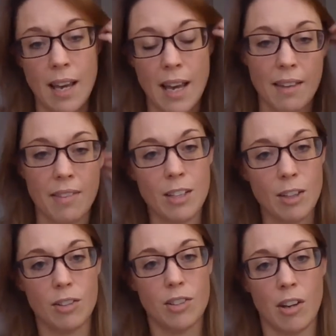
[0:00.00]
there, then you
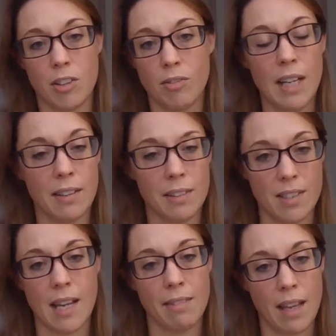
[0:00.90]
can start to really
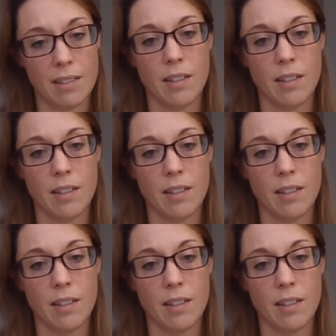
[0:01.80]
understand that,